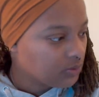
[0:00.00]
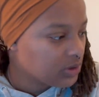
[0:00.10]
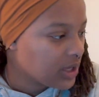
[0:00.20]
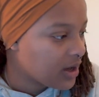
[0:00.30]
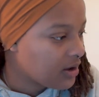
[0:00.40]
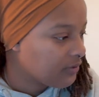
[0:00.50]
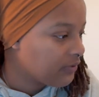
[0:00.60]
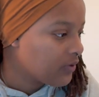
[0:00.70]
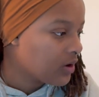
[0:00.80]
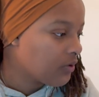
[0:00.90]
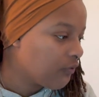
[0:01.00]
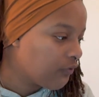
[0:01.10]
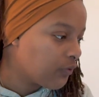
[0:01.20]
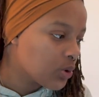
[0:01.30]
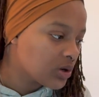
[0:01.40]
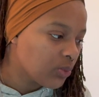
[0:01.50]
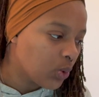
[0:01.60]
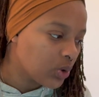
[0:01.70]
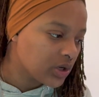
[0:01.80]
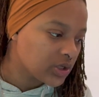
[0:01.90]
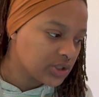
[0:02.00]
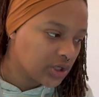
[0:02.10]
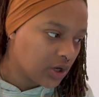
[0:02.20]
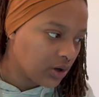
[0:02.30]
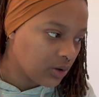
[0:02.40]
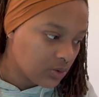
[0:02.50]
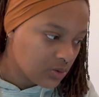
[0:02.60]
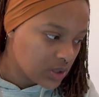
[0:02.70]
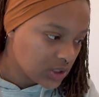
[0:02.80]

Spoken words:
We have 4 more to go,